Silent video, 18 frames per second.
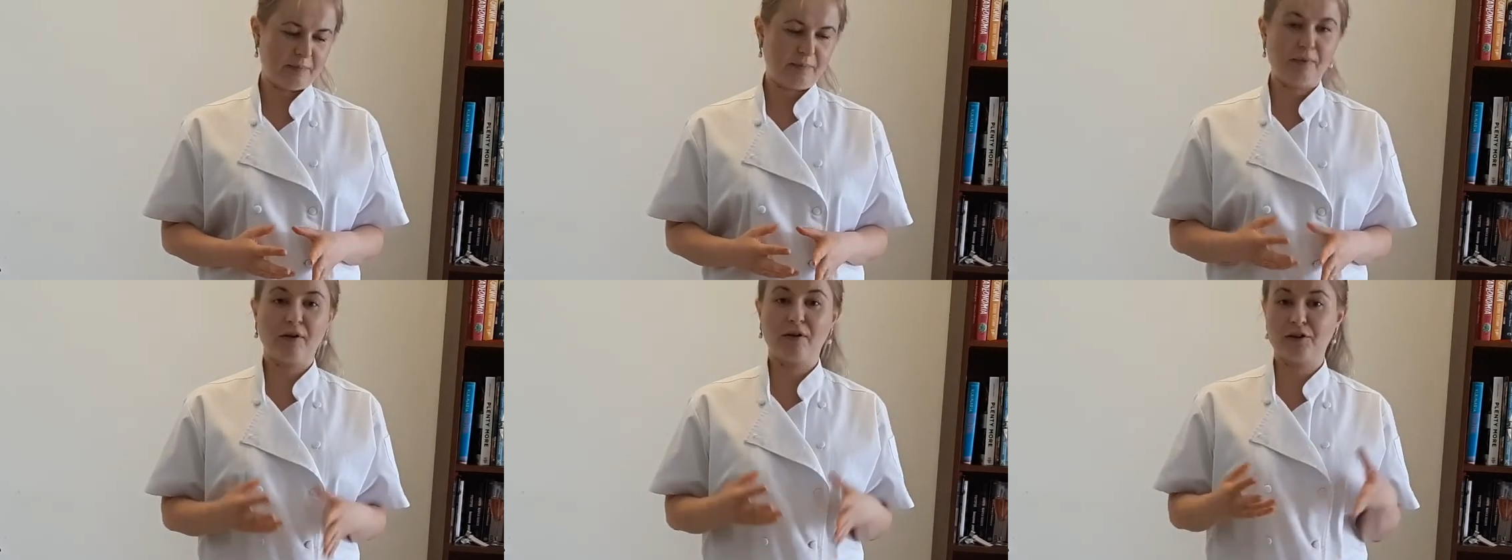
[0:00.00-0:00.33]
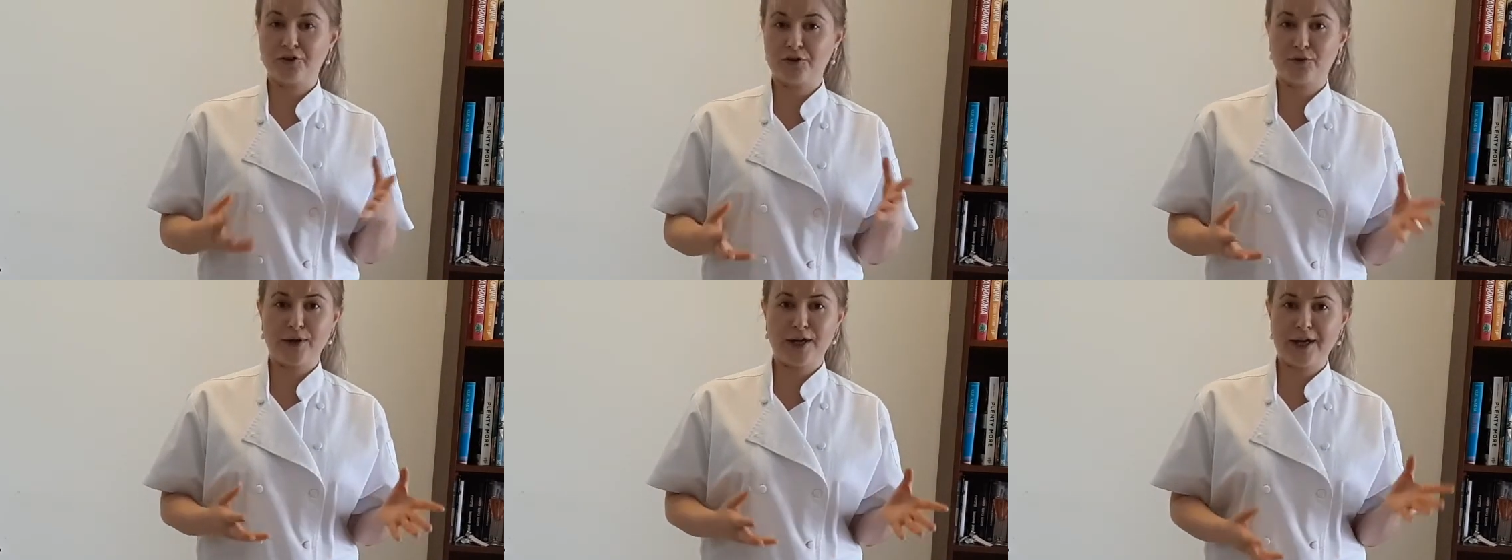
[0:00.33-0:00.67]

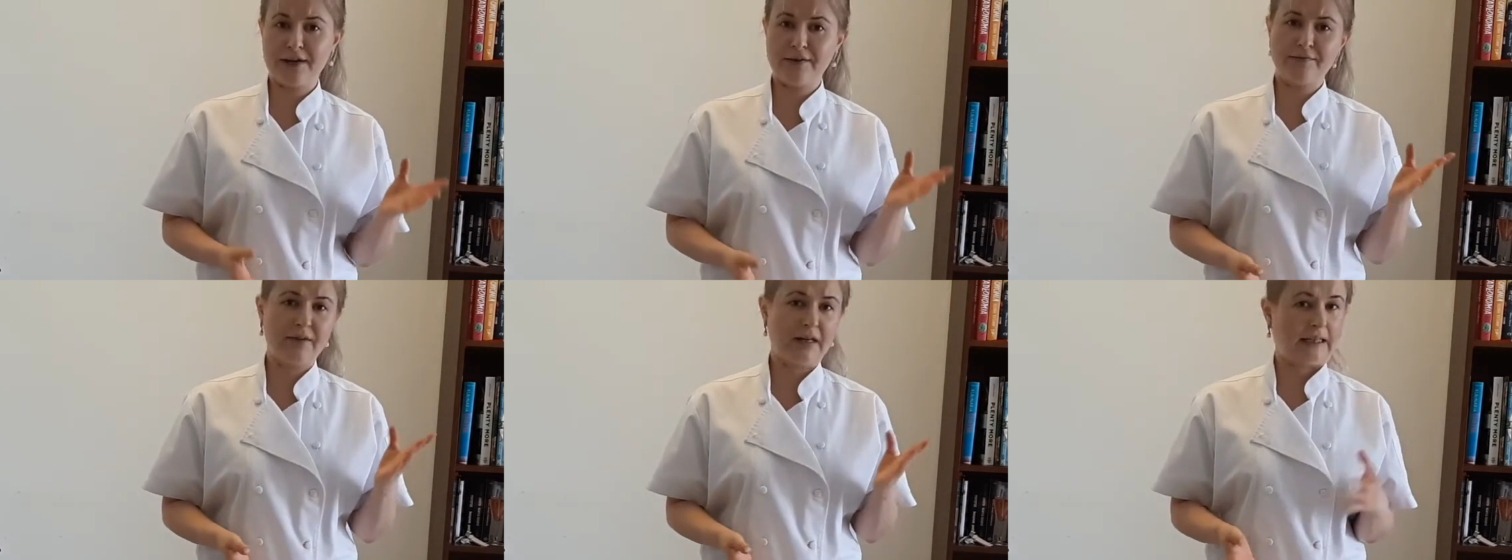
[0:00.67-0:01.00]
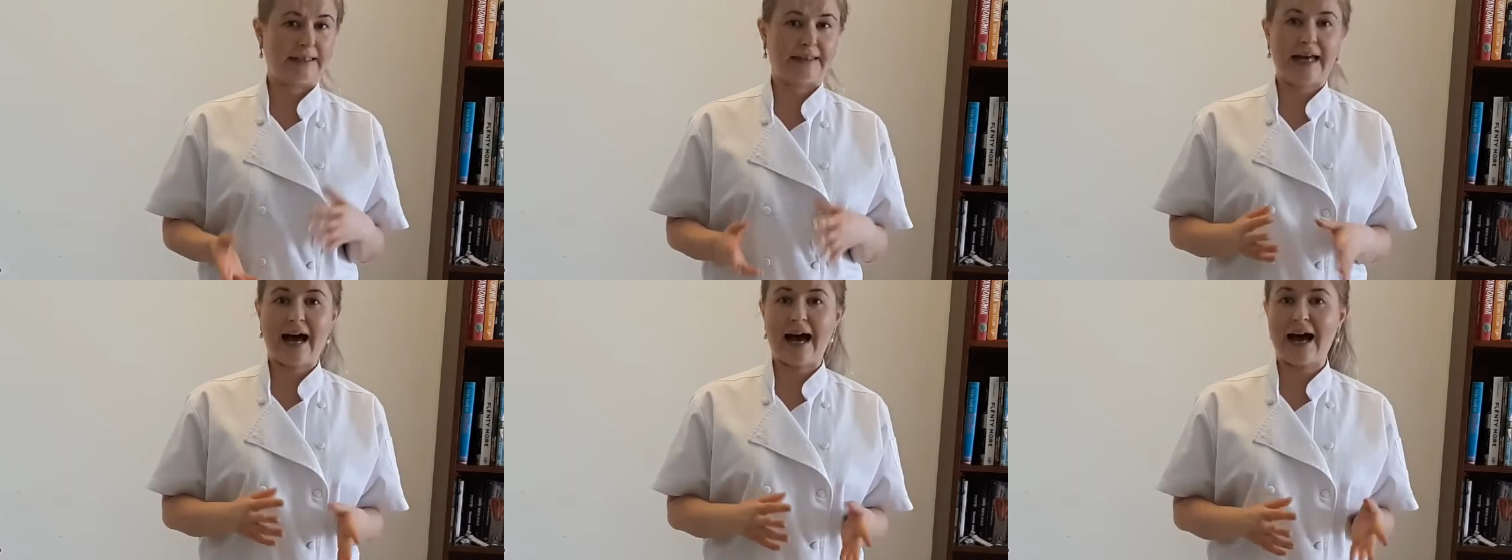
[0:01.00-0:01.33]
poultry,
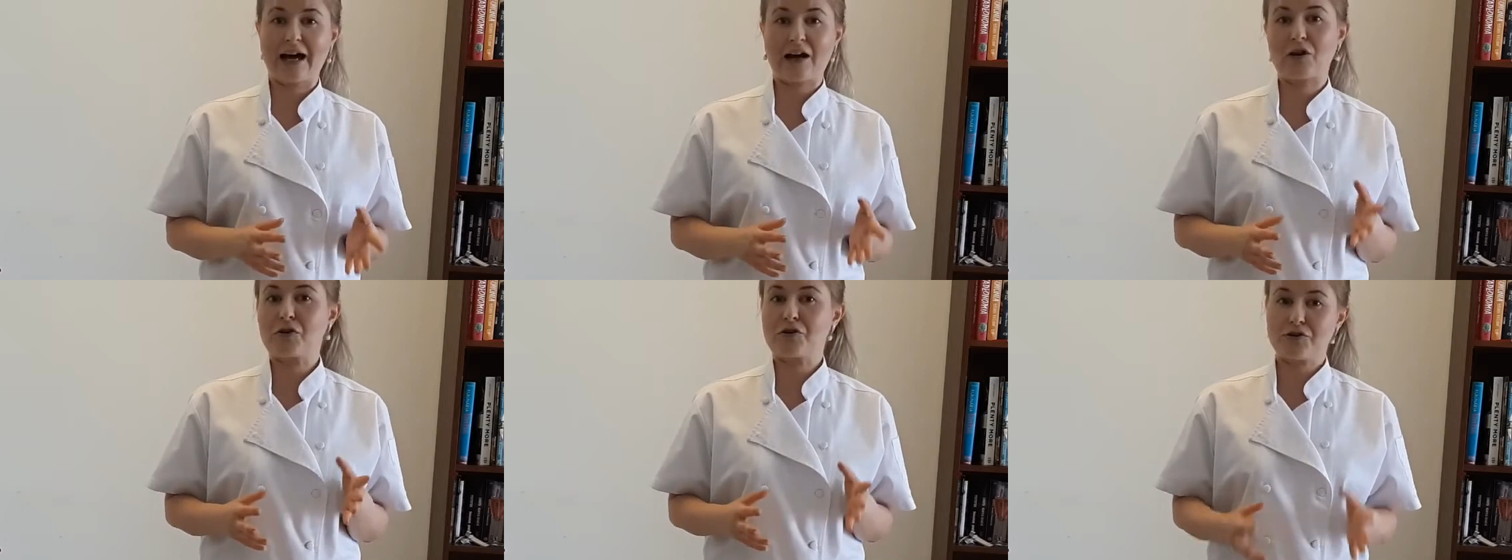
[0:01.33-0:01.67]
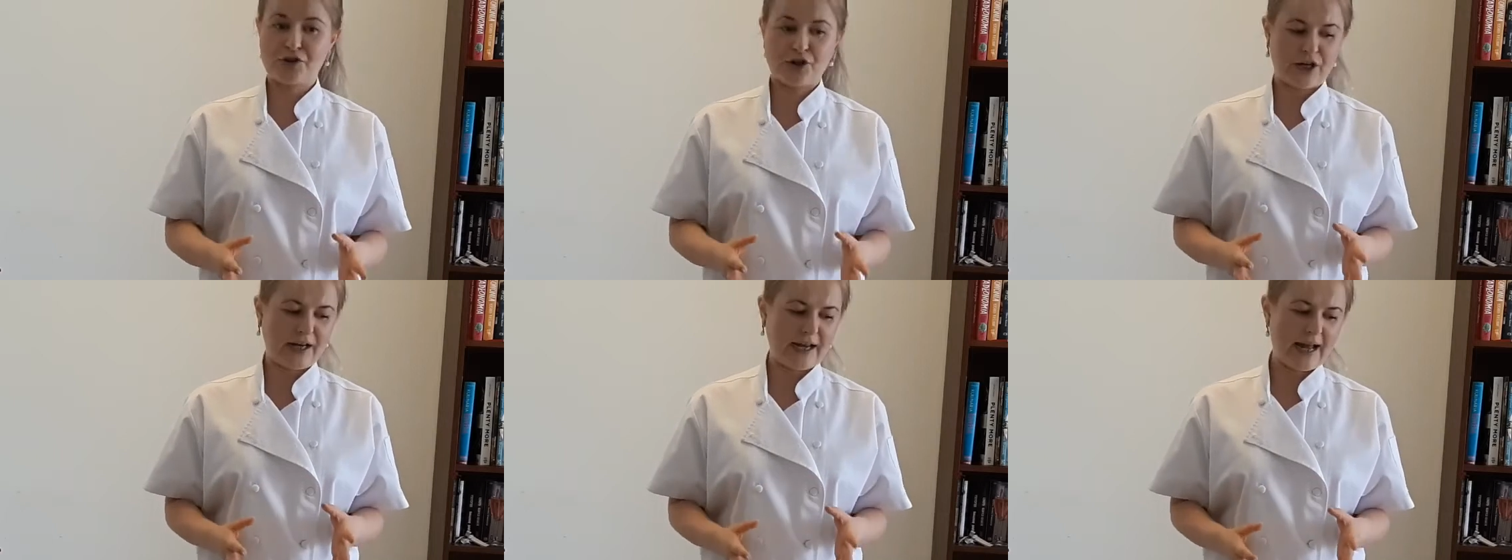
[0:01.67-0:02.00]
duck or
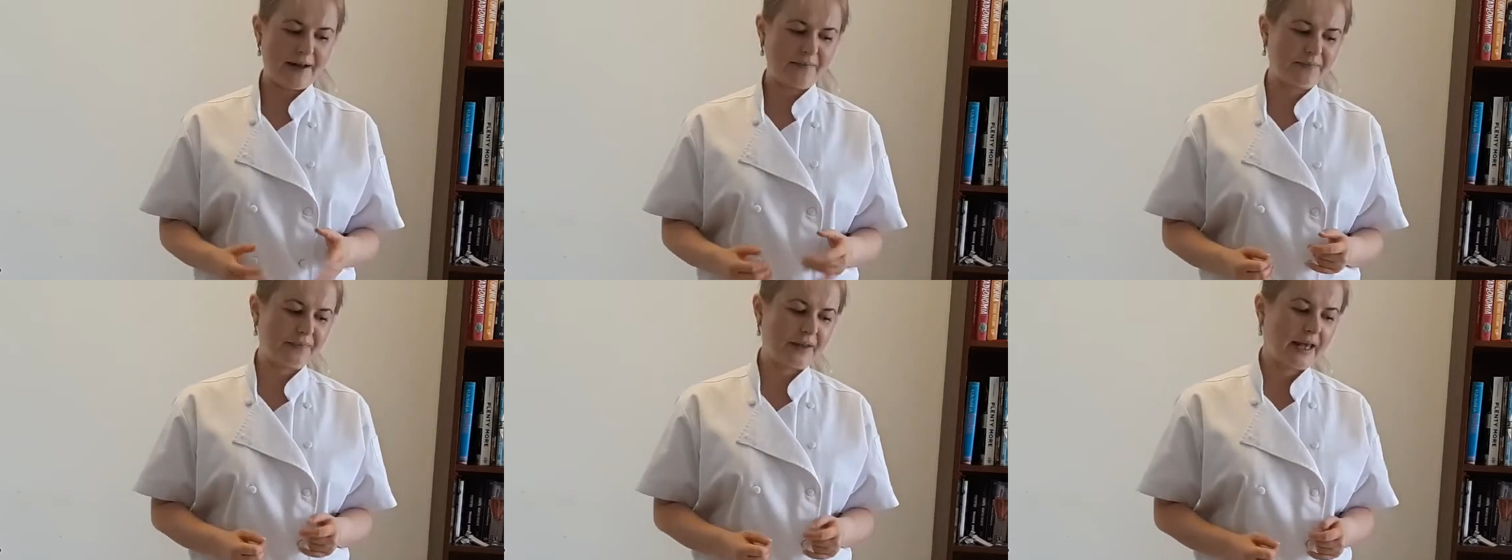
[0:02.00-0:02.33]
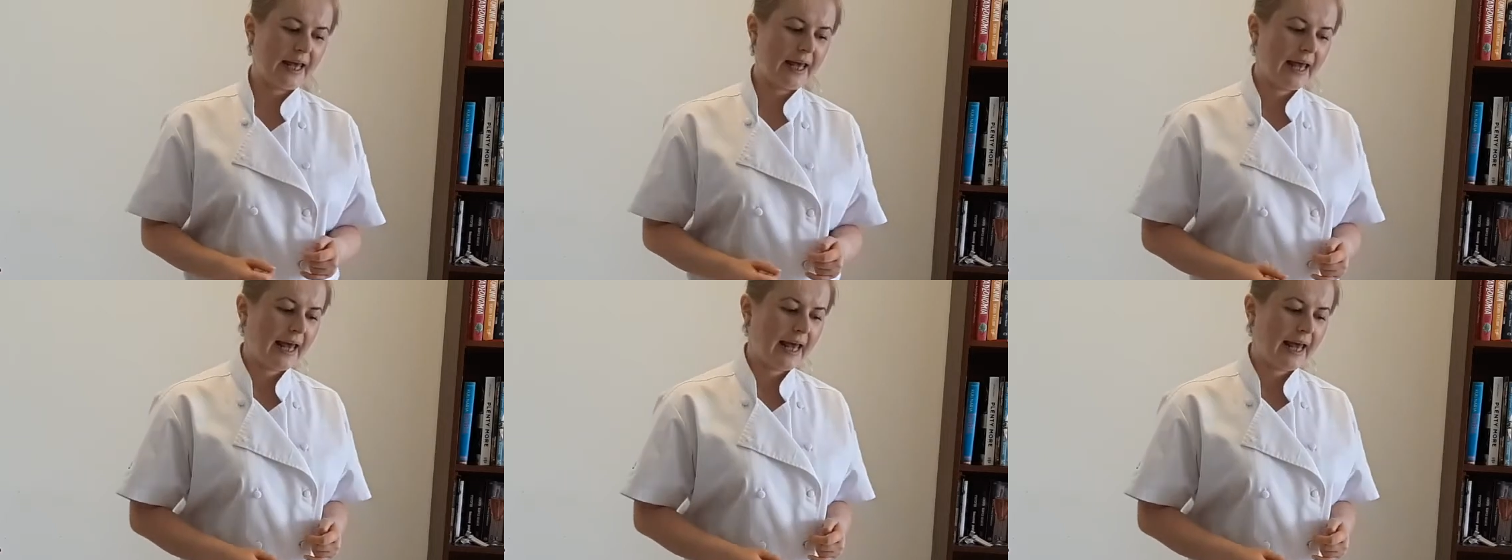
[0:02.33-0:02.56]
chicken,